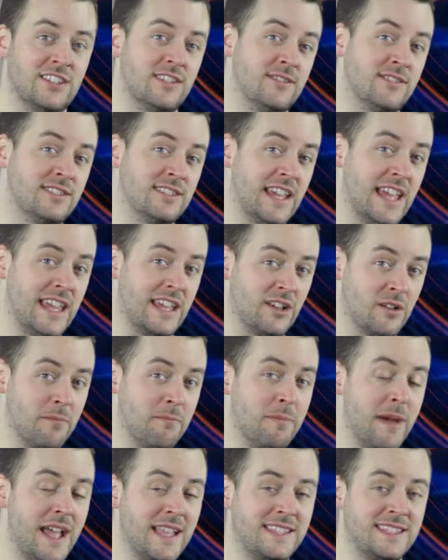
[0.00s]
used a
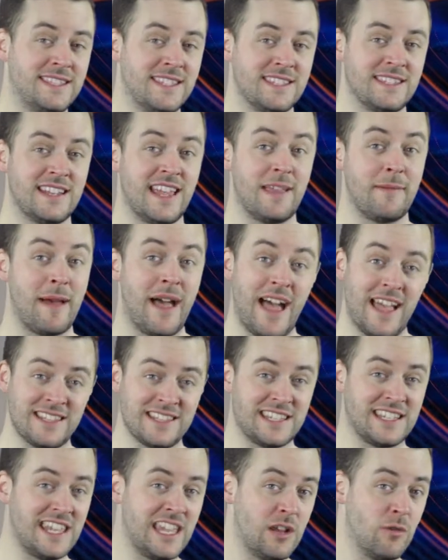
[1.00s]
competitor's name
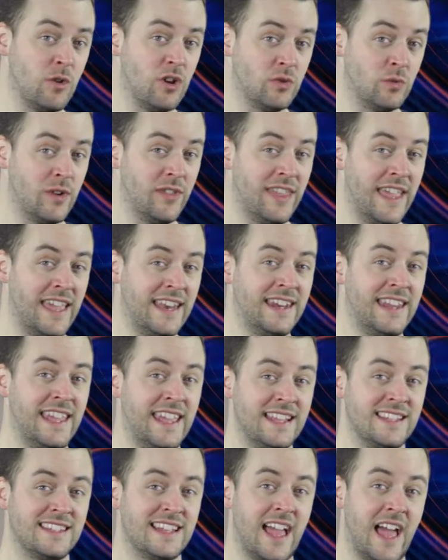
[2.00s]
as a keyword within
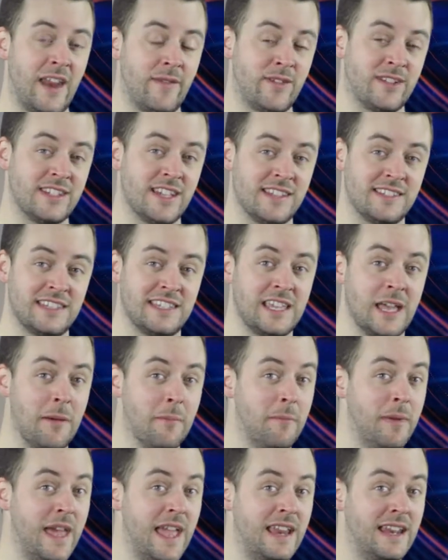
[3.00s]
its advertising
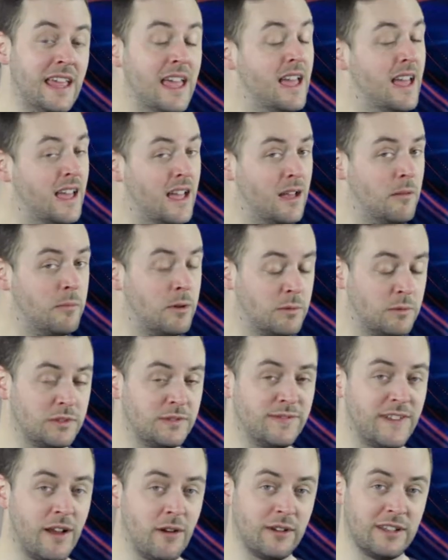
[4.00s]
campaign, but was
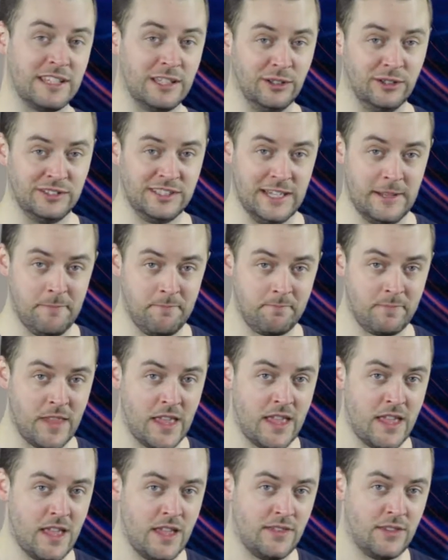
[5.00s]
found guilty.
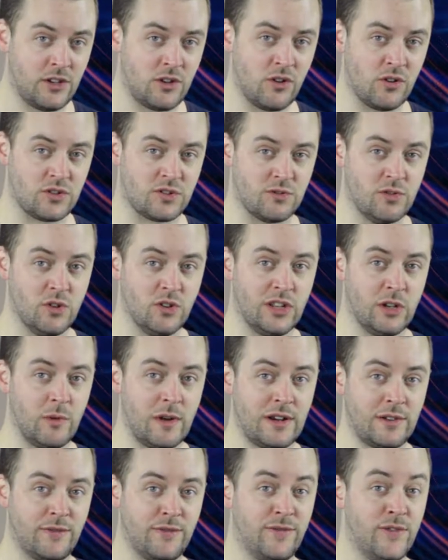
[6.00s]
The court's ruling
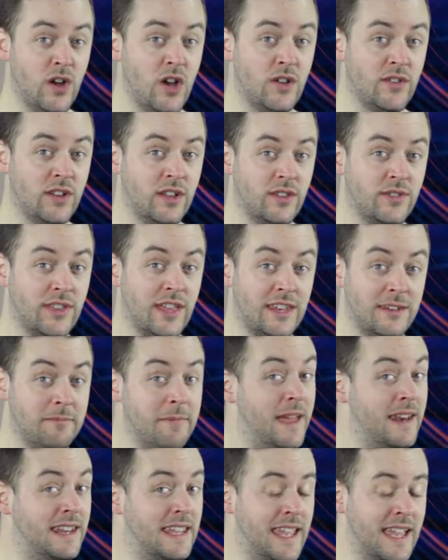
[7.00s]
went further than
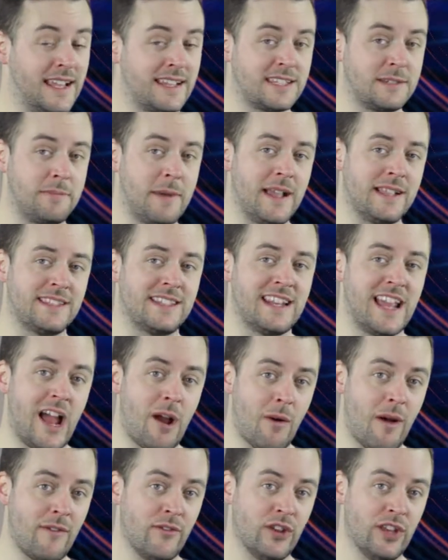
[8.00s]
many expected,
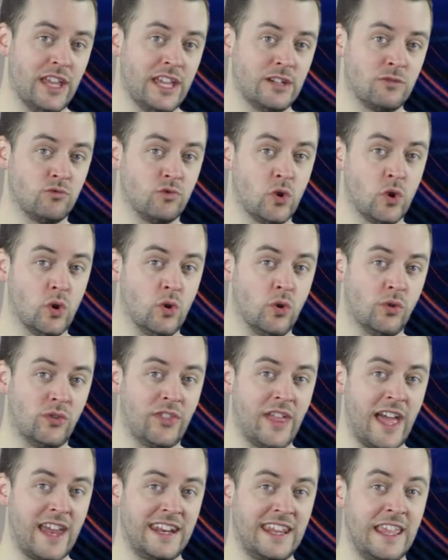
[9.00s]
however. It ruled
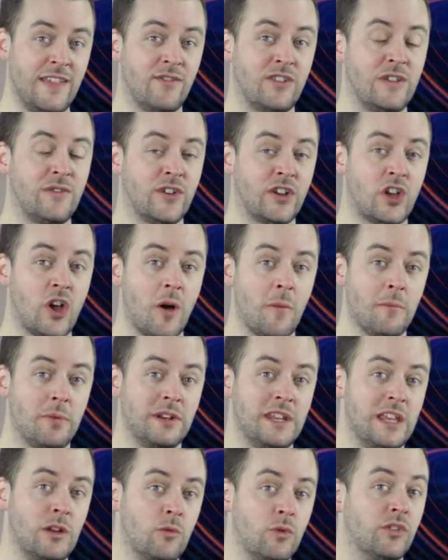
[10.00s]
that even if a
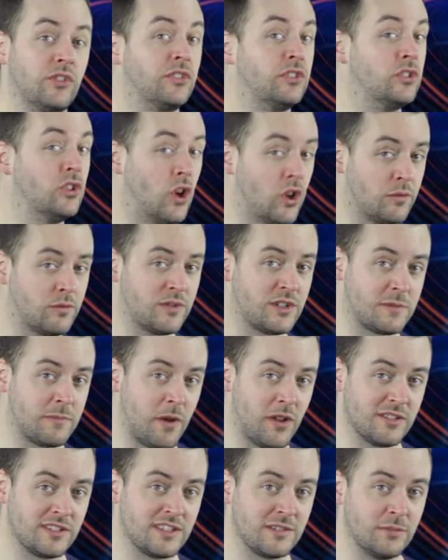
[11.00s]
company was not
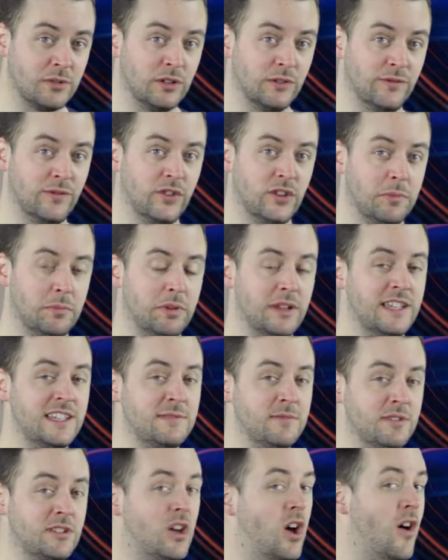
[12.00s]
responsible for the
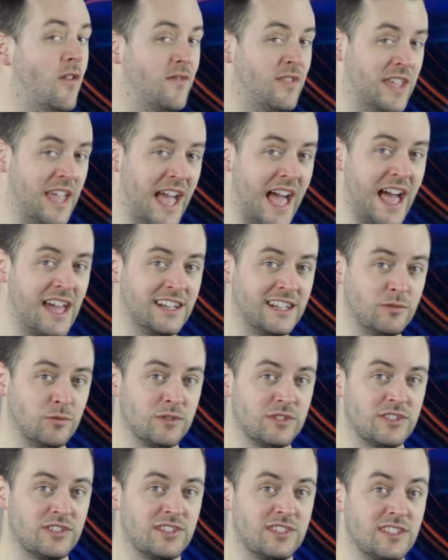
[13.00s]
placement of the ad, it
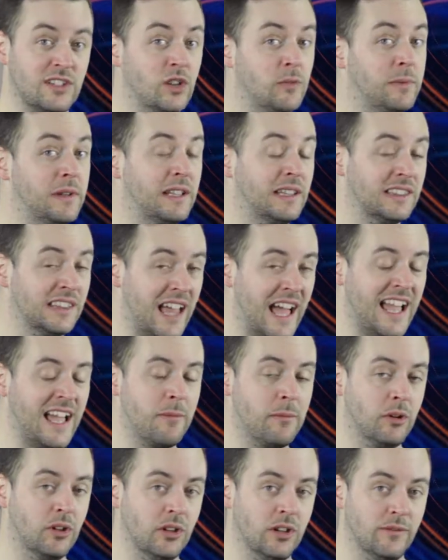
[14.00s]
would still be
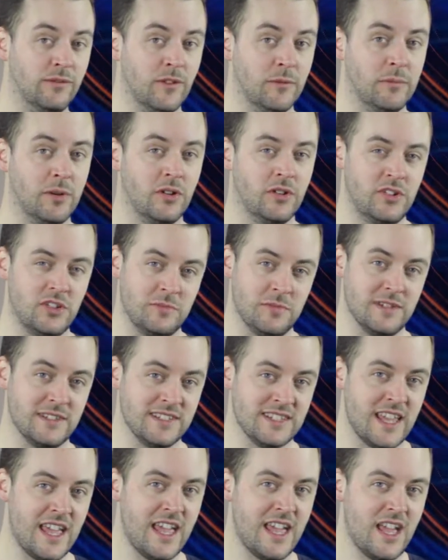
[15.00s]
liable for
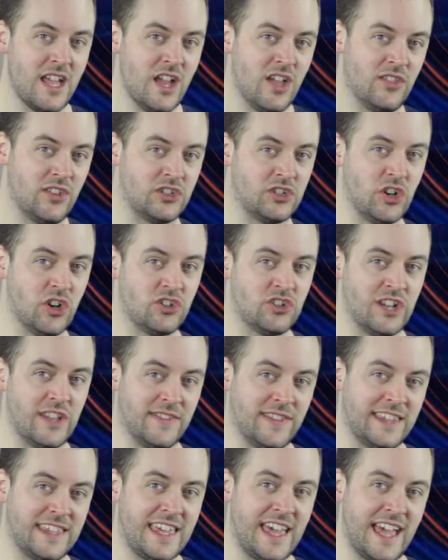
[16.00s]
punishment. The judge in
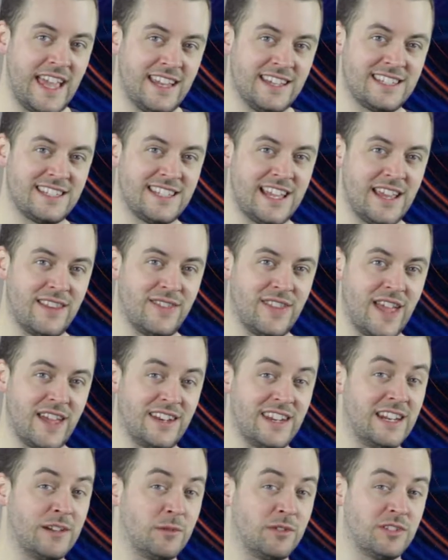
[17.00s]
the case said
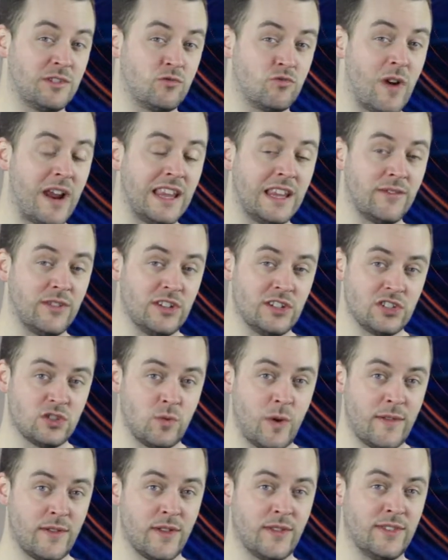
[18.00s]
that it was irrelevant
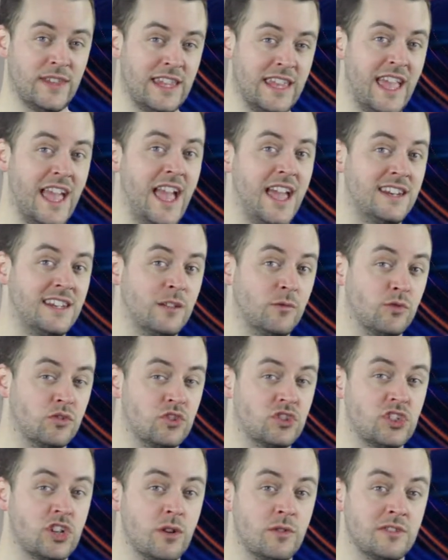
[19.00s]
whether the heading
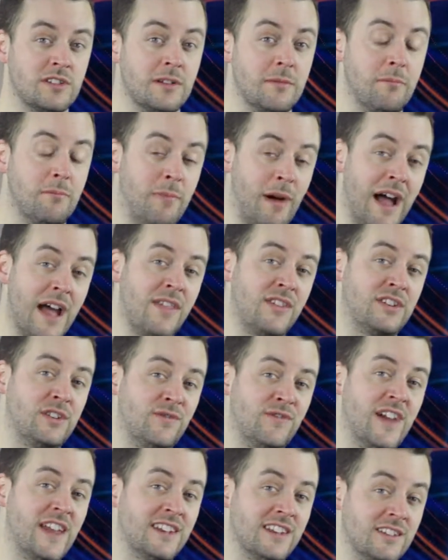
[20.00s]
was chosen by the
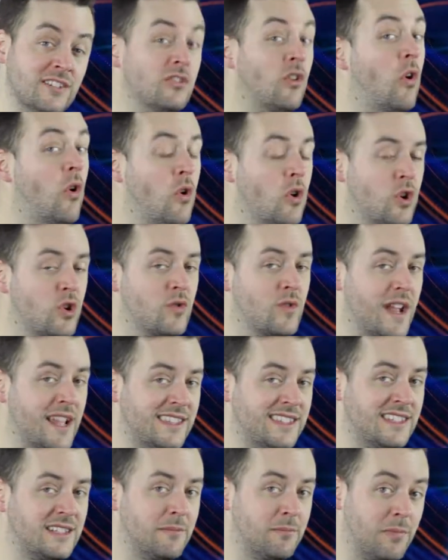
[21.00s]
defendant or
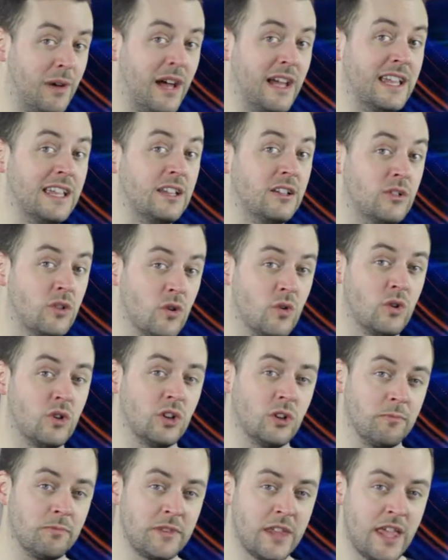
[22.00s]
created by
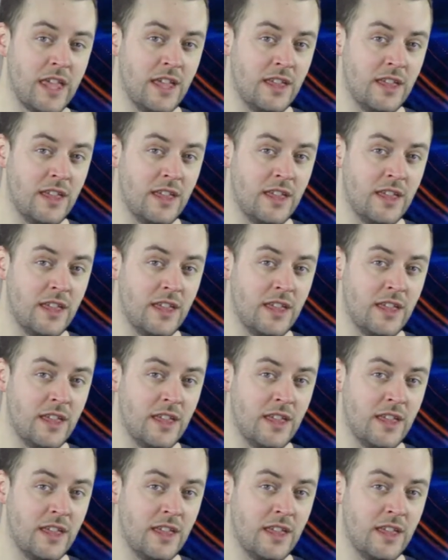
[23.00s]
Google.